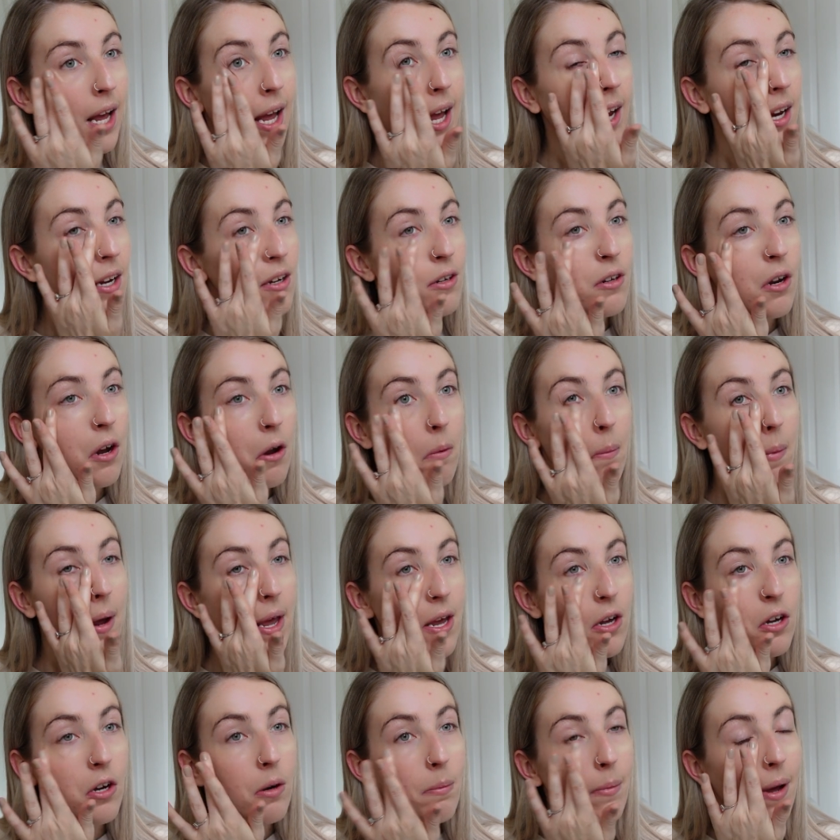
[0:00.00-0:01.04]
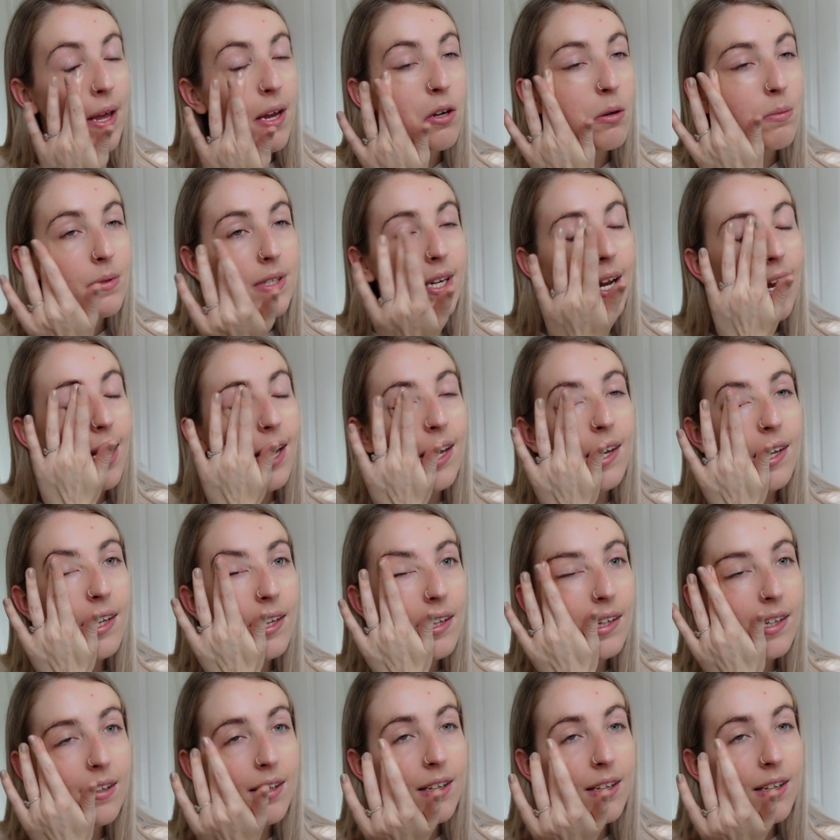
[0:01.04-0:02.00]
a no makeup makeup day.